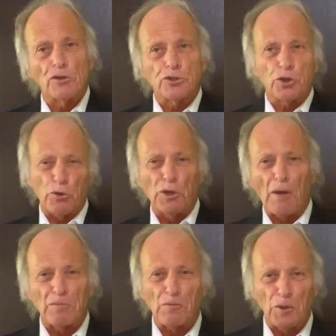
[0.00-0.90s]
screwed
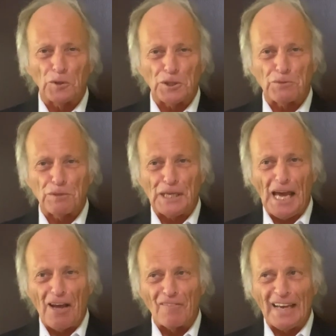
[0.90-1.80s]
up the world has
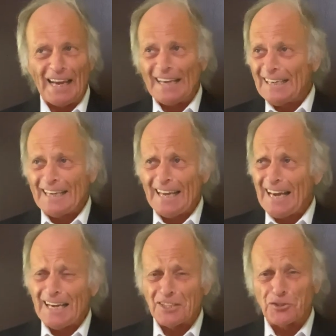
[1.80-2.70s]
become. Can it get
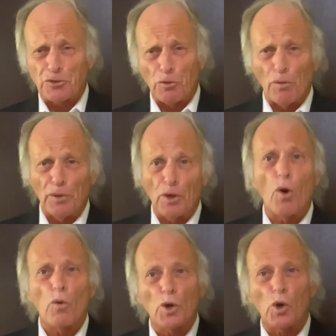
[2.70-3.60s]
any screwier?
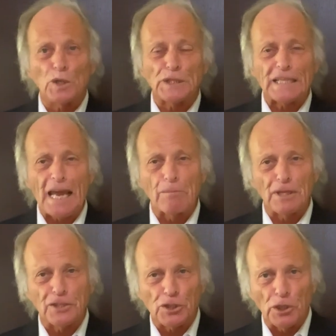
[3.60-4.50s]
Oh, of course it can,
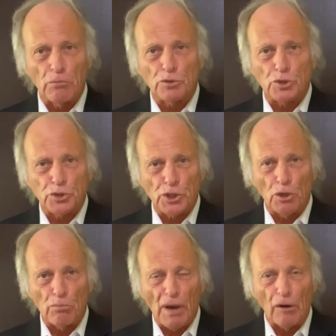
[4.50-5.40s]
because the liberals are
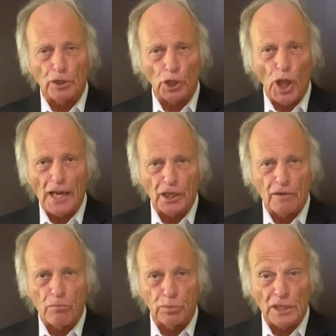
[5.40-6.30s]
still in power in a lot of
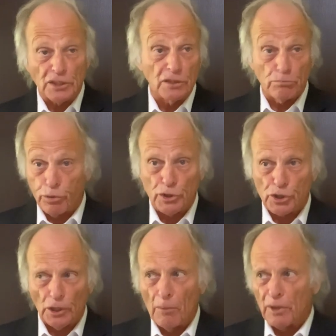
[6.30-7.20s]
different places. British
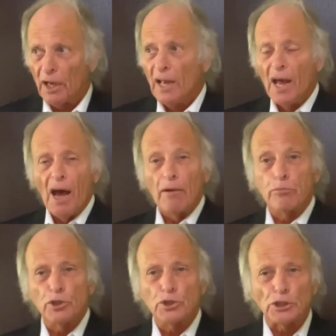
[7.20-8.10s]
Columbia. In
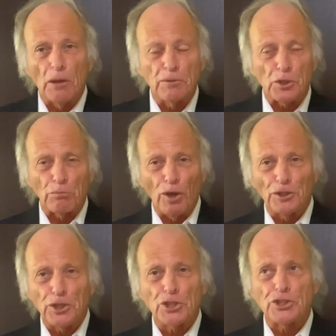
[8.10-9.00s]
British Columbia, the
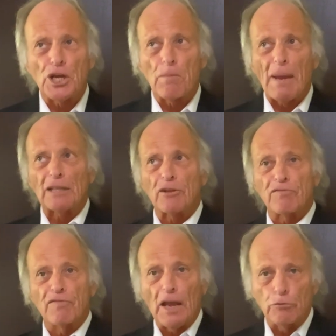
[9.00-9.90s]
politicians there make the
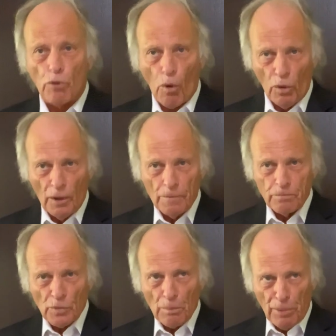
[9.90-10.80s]
federal
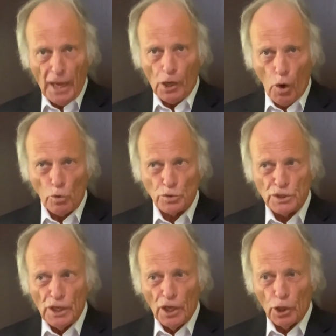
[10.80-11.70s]

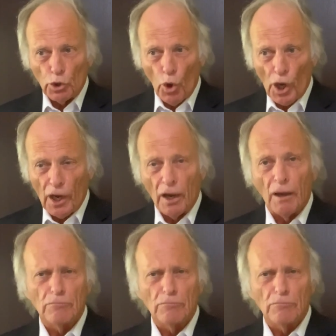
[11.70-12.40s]
pinkos look